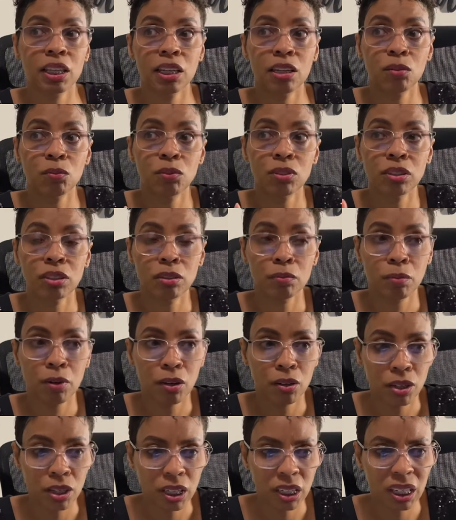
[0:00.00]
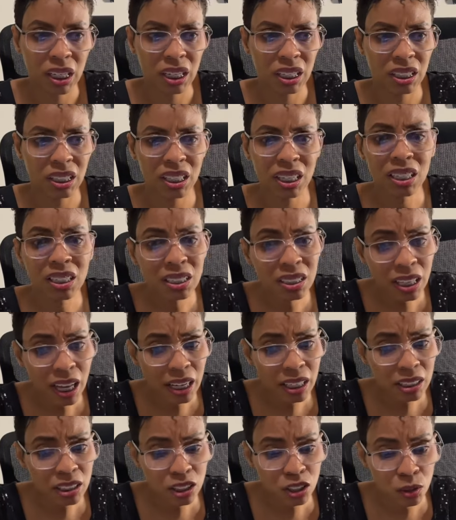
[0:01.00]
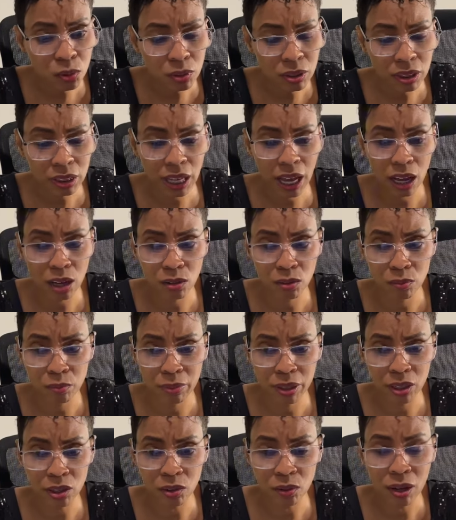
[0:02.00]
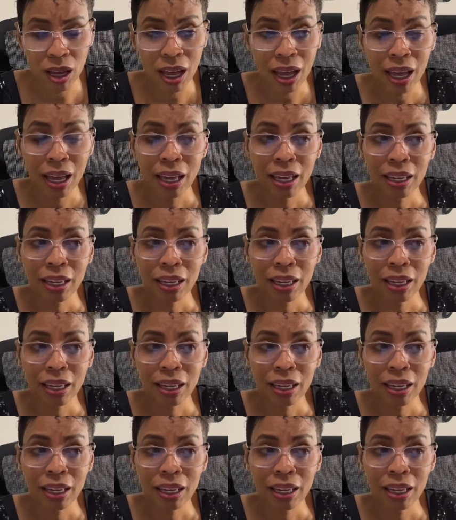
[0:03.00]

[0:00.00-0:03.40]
then went to Burger King, then decided to go to Taco Bell,